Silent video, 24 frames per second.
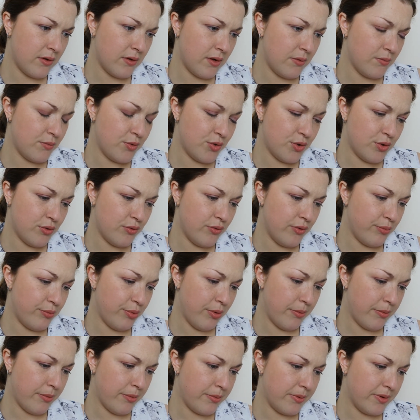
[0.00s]
I'm sure it
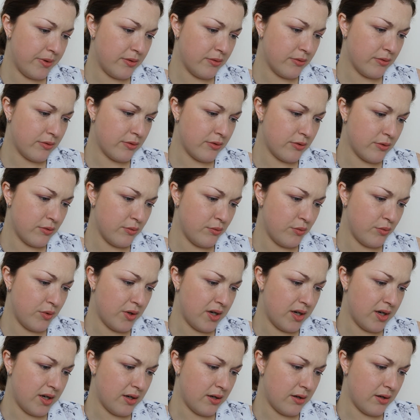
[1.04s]
probably does
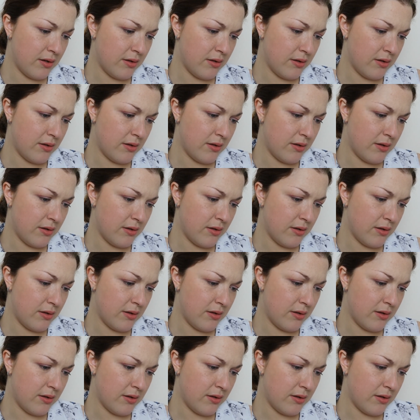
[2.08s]
somewhere.